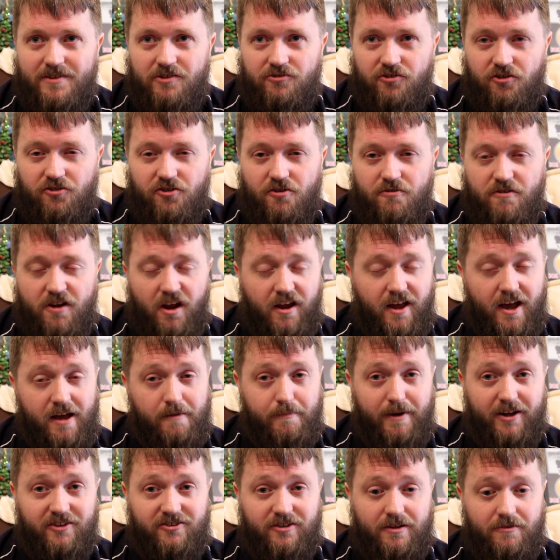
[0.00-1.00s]
Suzuki
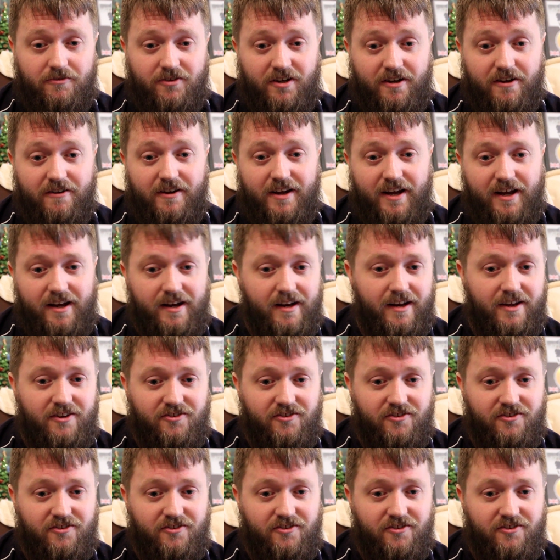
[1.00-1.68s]
came back to them and said, okay,